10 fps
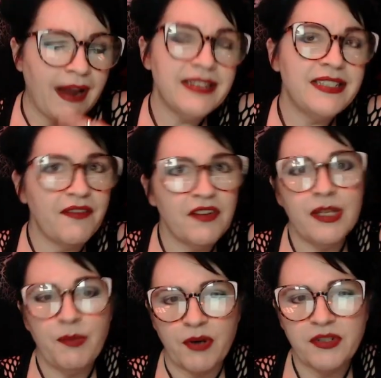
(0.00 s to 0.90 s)
I
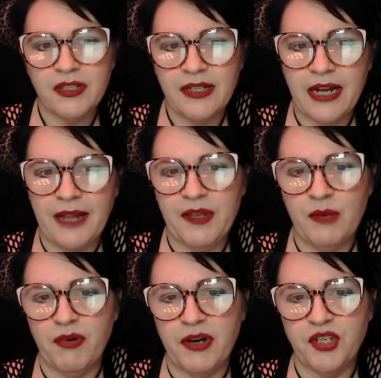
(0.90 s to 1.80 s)
definitely personally got the
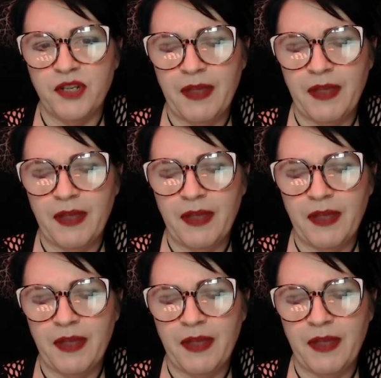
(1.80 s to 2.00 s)
impression